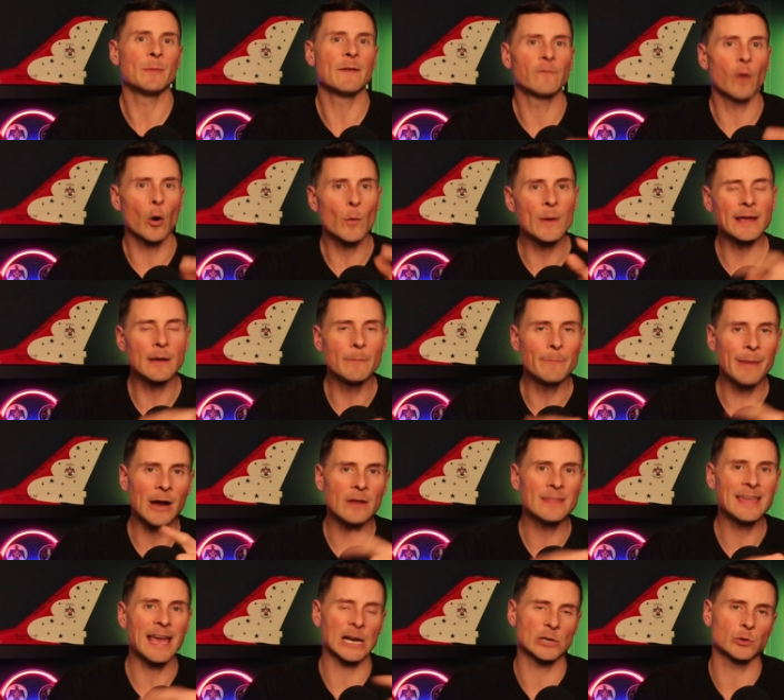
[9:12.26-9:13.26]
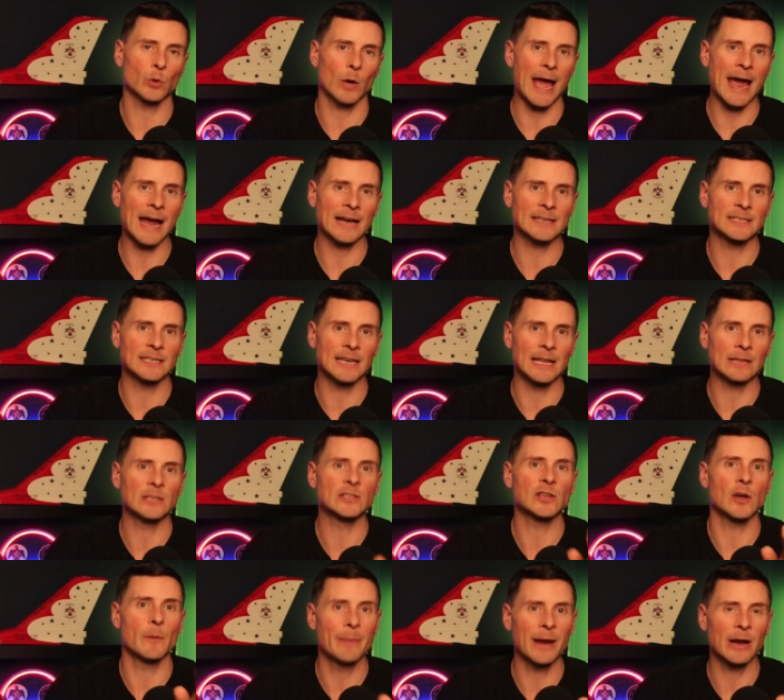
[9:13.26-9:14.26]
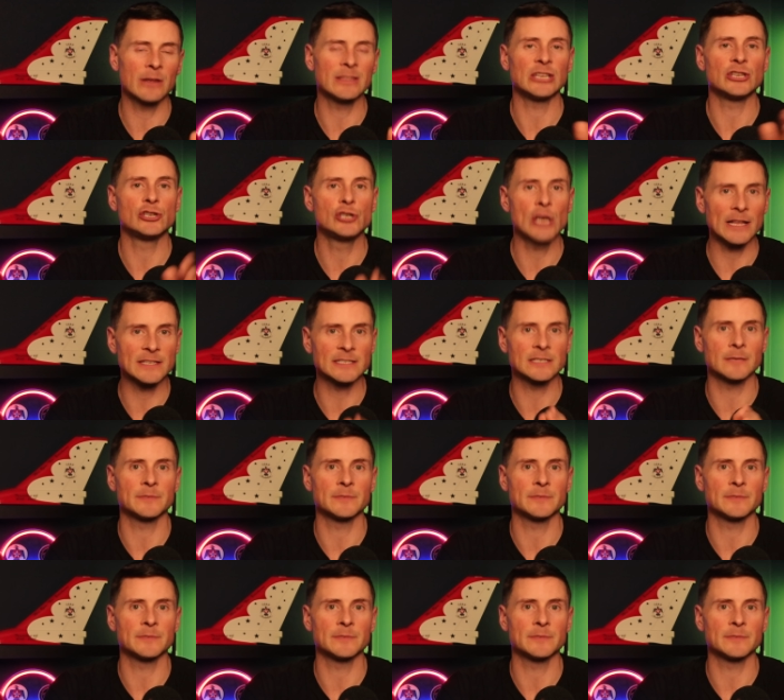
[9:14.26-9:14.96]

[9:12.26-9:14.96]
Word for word: before we compare the actual accident, let's compare the jets